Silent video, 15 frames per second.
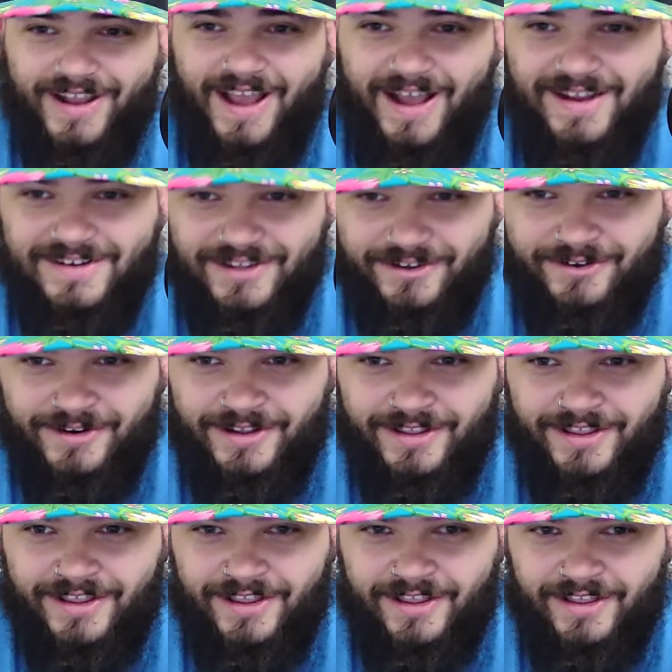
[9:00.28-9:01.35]
I do,
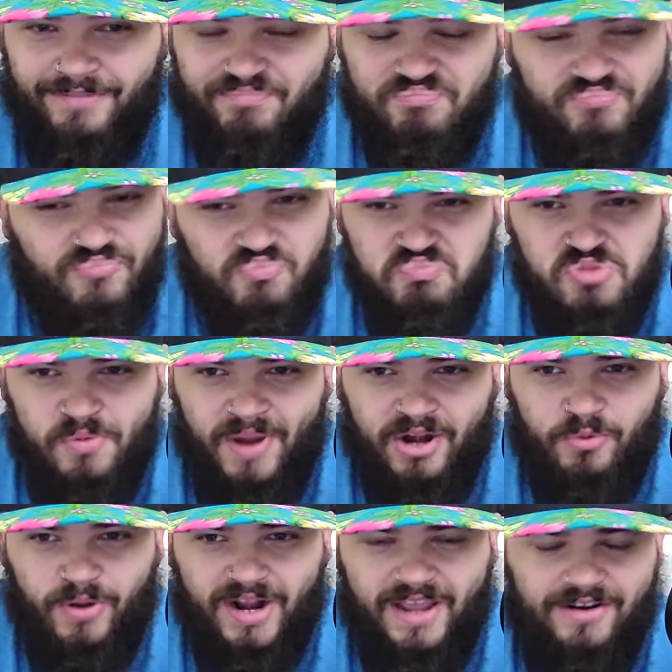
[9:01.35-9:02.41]

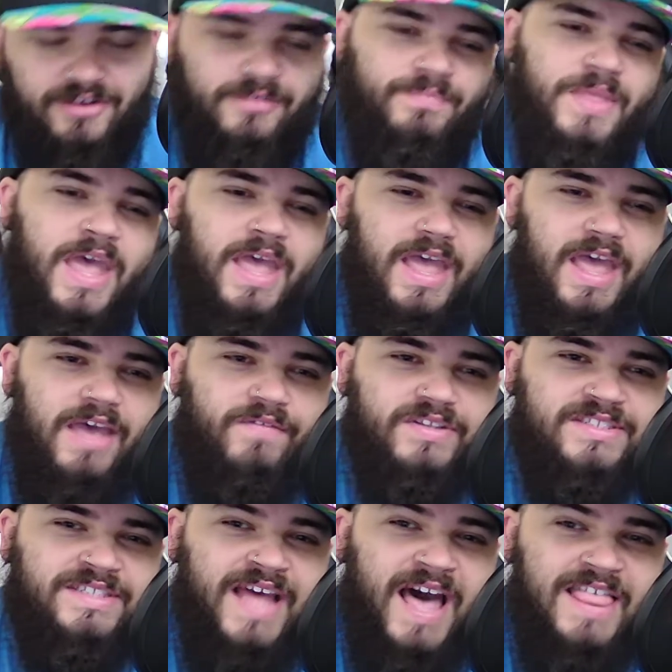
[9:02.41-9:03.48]
if
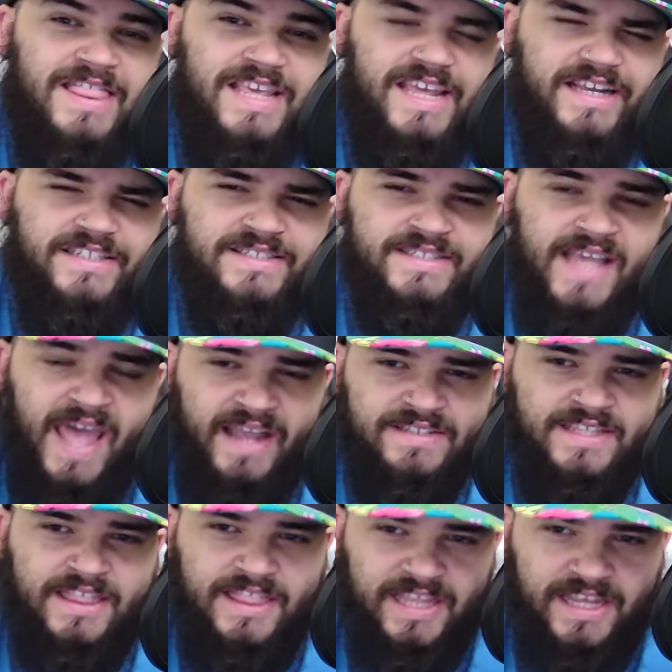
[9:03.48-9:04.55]
it's not the
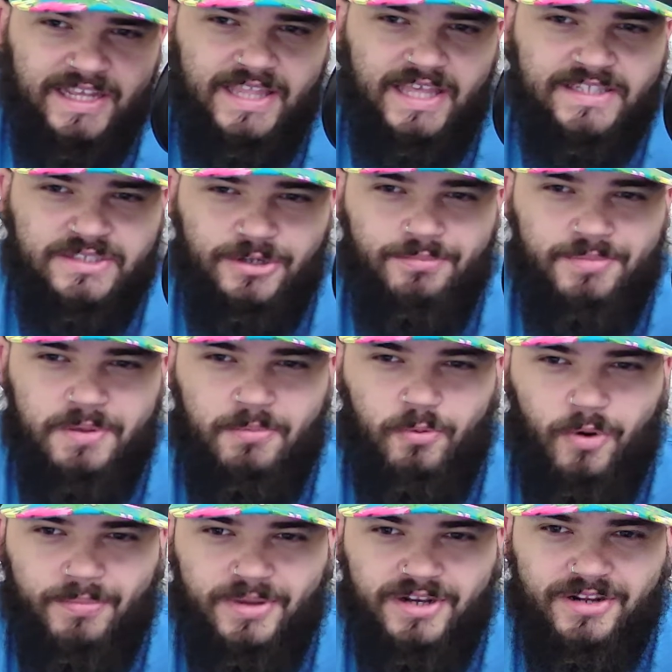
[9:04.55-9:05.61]
exact thing that certain people
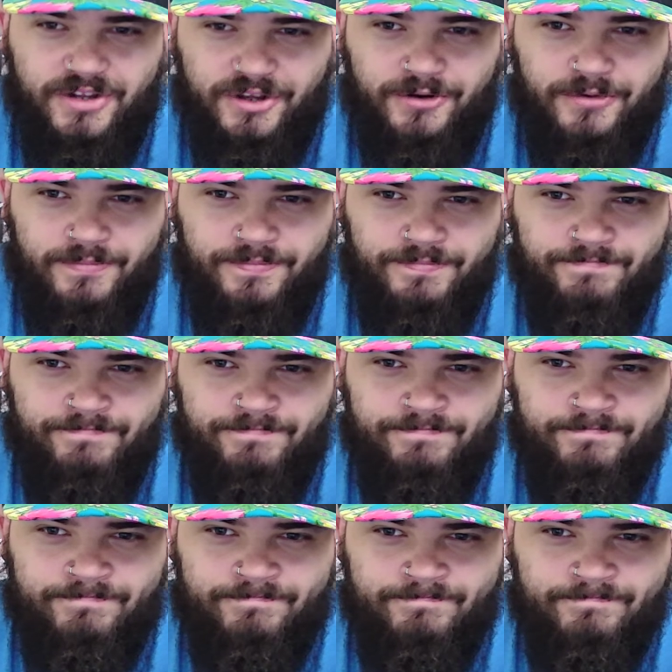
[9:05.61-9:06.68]
want me to do,
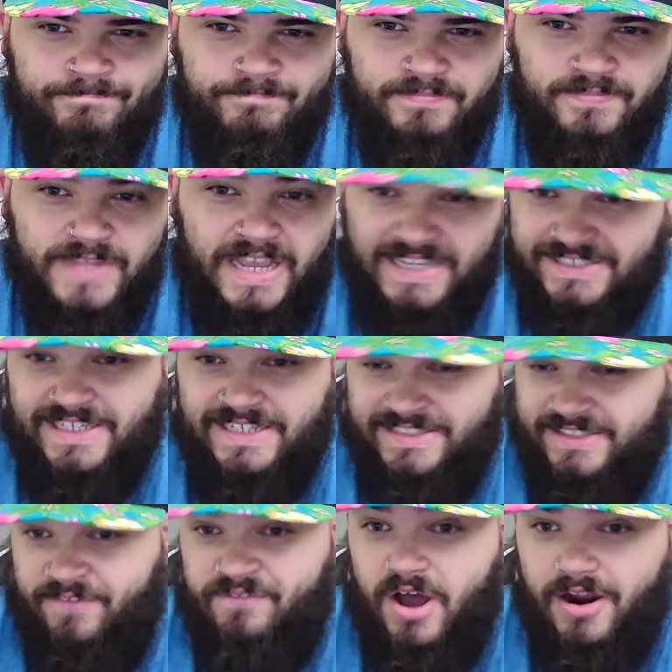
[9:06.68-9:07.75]
it's
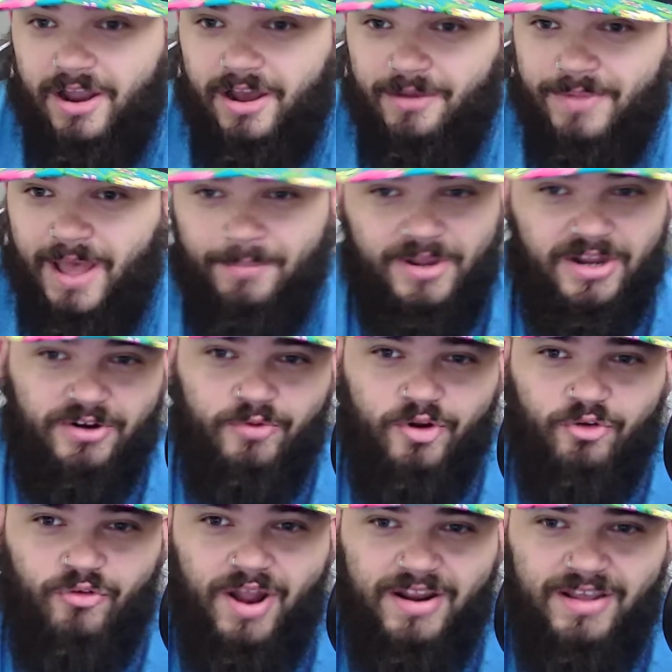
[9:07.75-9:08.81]
a fuck up. I'm going to
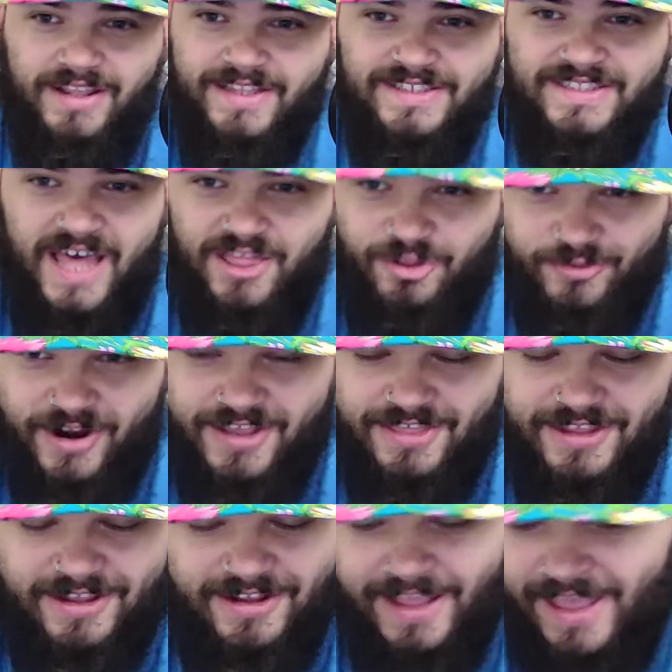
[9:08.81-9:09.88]
regret it. It's not the right
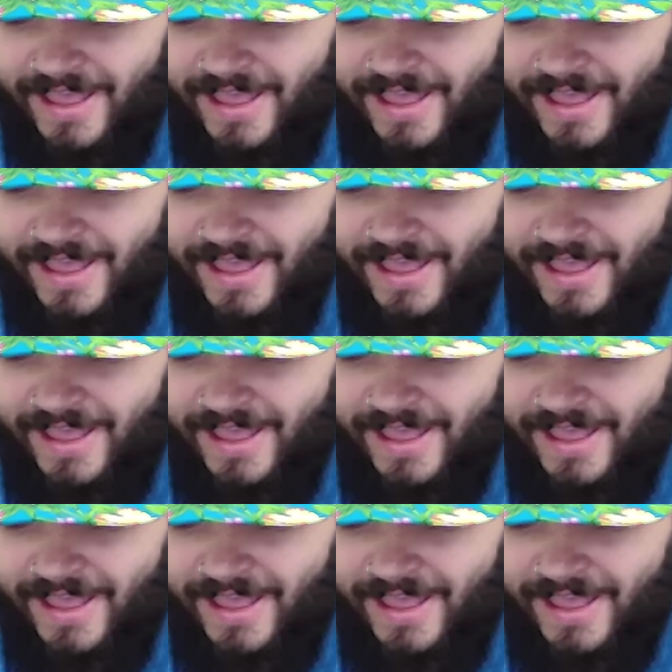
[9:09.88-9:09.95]
thing.